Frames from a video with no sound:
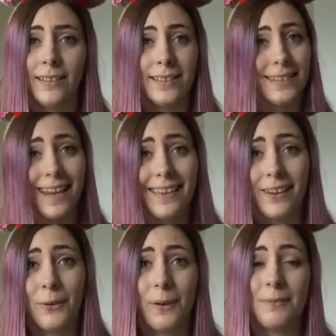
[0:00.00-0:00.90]
Today
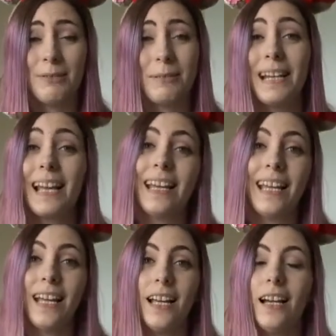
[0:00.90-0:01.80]
though, I'm doing
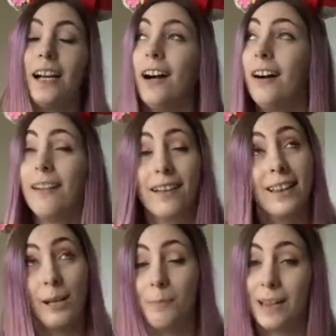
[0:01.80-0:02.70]
a
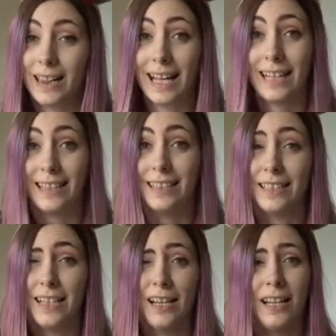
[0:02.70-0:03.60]
highly planned
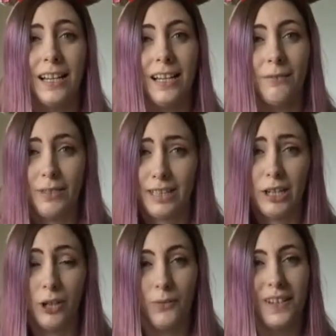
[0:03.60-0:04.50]

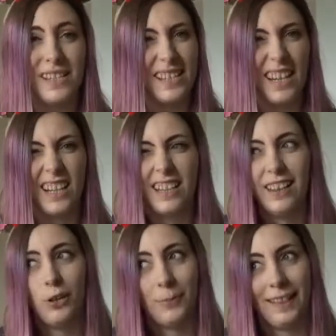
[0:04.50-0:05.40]
video but it's taken a
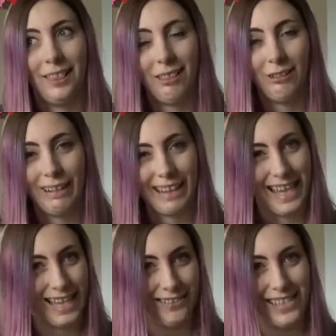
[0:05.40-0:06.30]
little bit longer
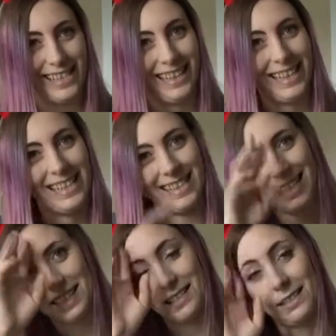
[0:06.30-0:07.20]
than originally
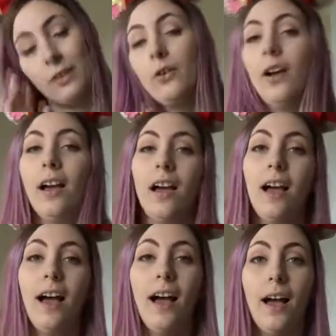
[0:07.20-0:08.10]
intended to do.
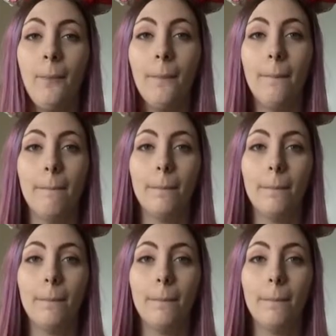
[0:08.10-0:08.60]
Um,